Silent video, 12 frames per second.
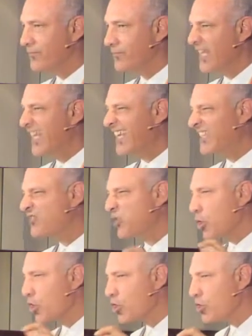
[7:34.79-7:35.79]
Its
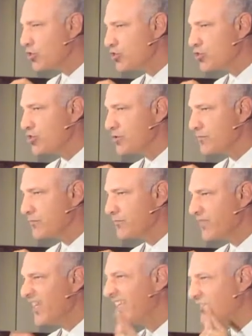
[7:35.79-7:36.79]
urge
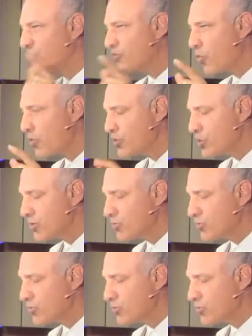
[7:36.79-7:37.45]
is toward you,